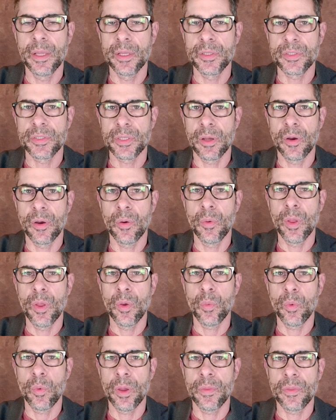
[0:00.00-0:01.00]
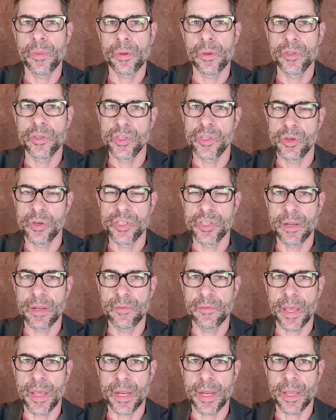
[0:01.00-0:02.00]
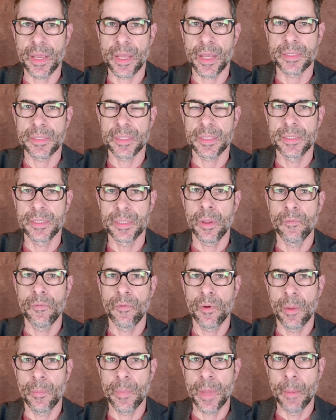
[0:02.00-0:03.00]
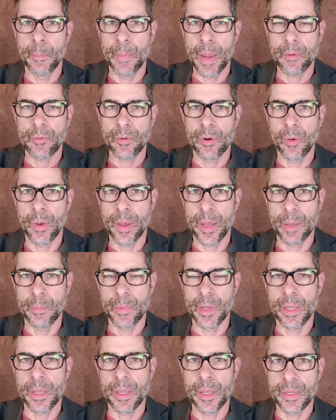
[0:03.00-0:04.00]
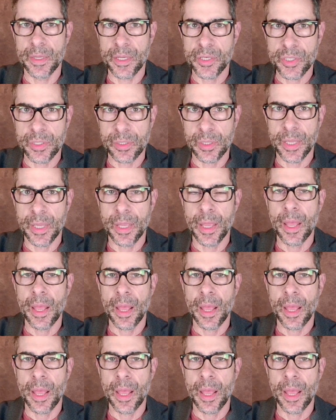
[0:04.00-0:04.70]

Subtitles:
So with good short-chain fatty acids from a microenema initially